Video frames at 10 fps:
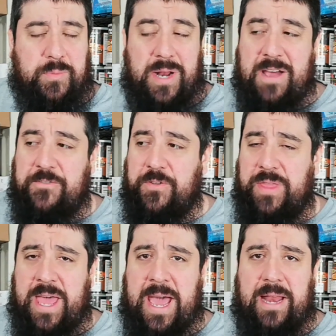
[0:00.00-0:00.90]
But after
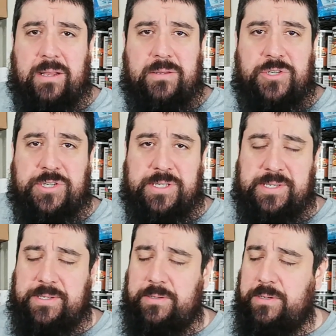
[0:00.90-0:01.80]
that,
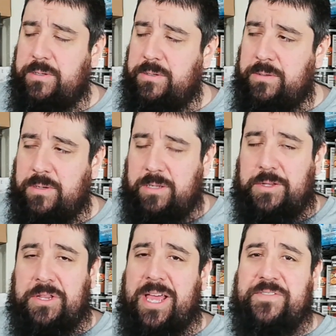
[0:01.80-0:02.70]
just
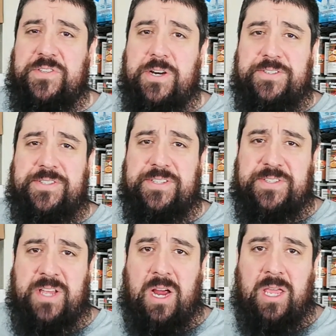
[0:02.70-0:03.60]
life starts to
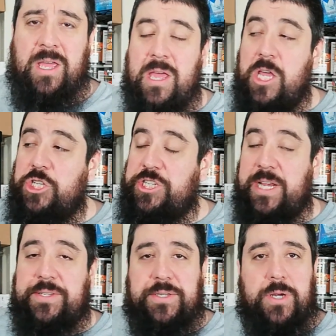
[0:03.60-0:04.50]
suck.
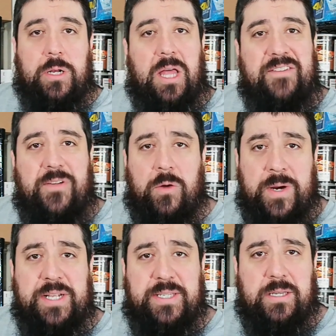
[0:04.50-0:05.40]
Chances are life
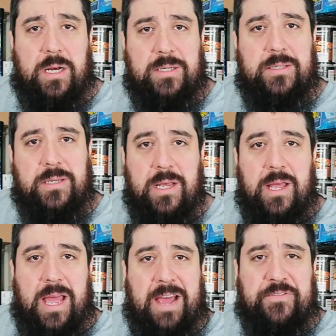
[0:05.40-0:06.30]
already sucks
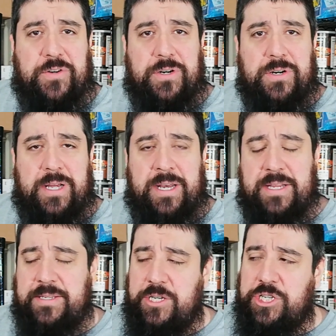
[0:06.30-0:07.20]
after an
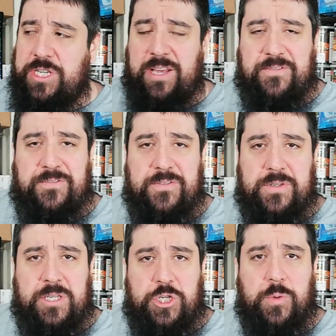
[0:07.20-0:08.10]
SHTF
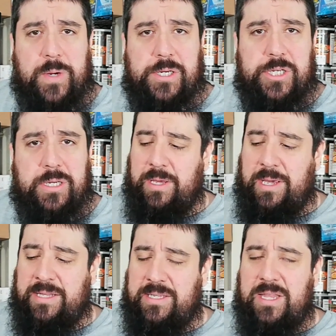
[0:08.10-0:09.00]
situation.
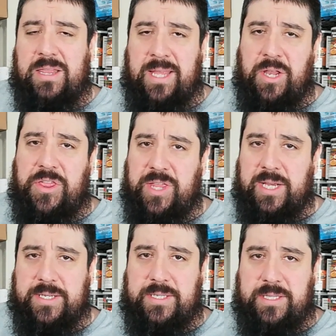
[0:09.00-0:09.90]
It's the little
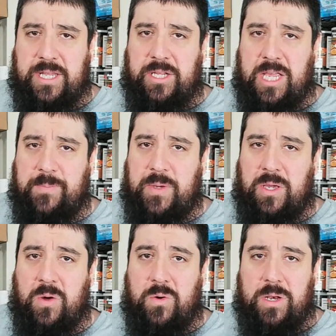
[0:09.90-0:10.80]
things that'll keep you
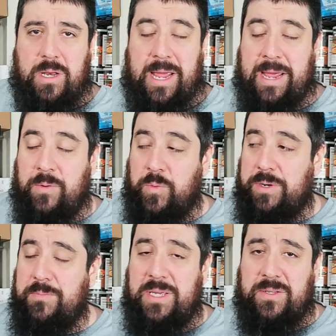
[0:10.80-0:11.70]
going. And
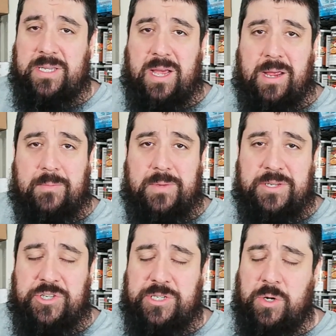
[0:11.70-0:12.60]
when mealtime
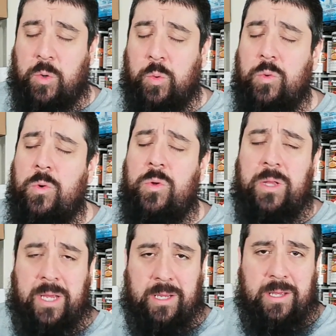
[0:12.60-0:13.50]
is just
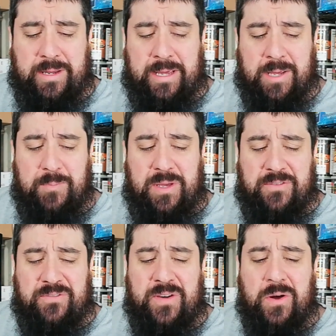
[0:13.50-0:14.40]
grueling, it can be a
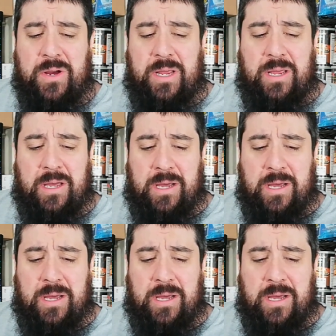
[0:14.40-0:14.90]
very